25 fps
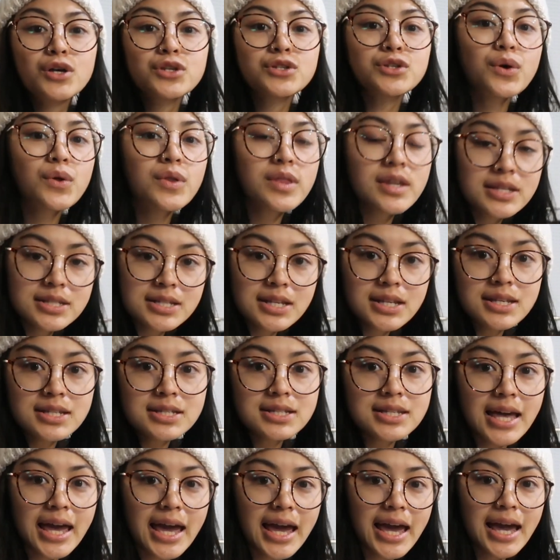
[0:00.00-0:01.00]
So this
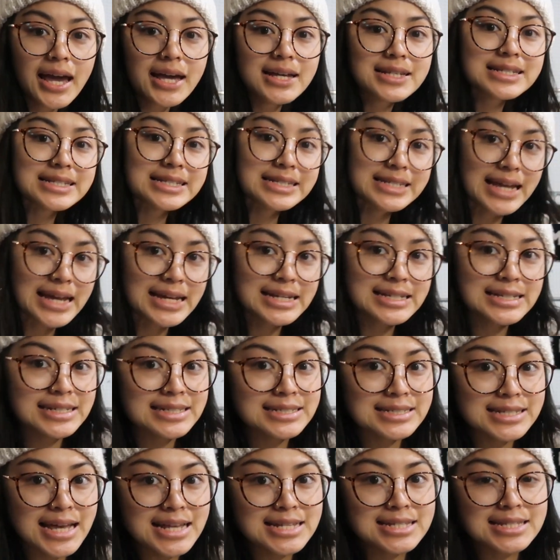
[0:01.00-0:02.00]
is a
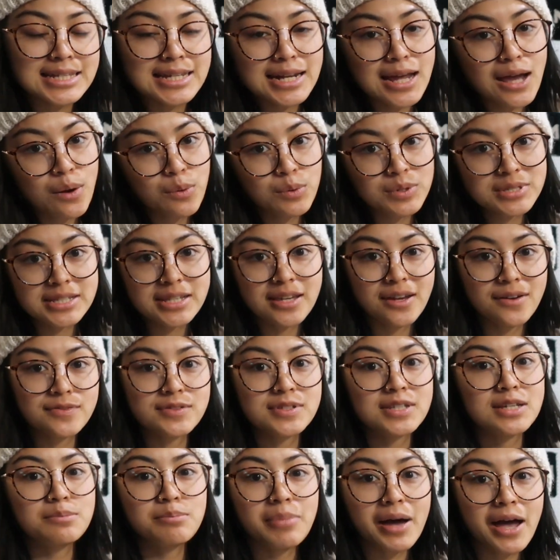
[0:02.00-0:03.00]
standing desk that I was
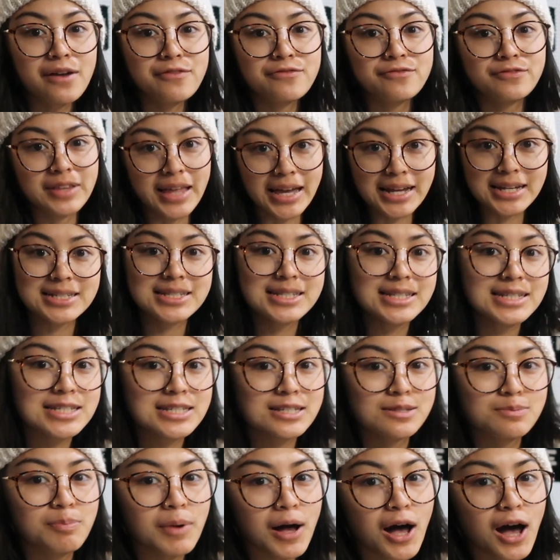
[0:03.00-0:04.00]
gifted by
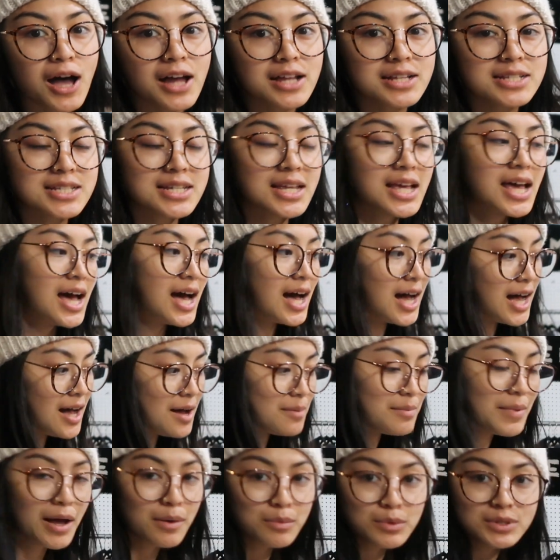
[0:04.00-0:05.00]
FlexiSpot.
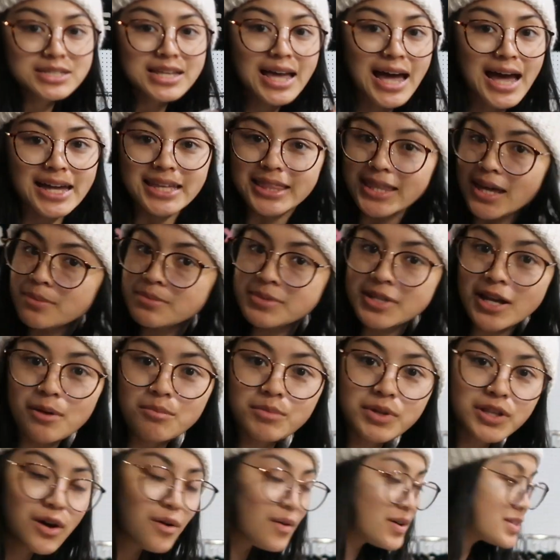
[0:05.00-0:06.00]
Um, I will tag them
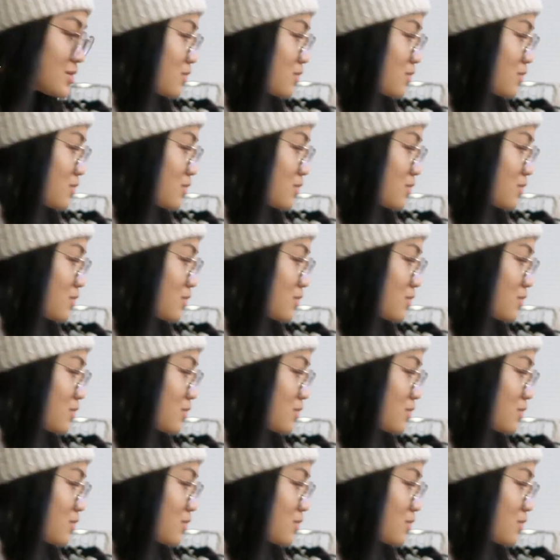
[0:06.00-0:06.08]
down below